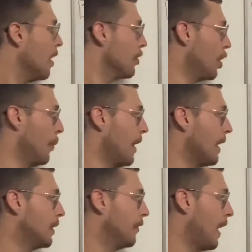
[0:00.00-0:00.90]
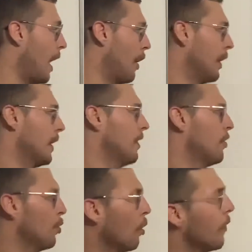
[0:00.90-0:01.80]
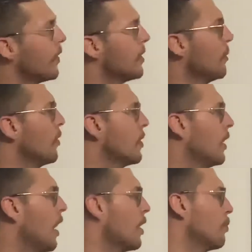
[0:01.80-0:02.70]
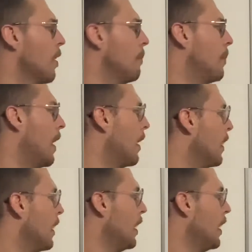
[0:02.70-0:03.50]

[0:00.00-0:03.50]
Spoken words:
So reactive, chaotic, sort of the similar as the last one, but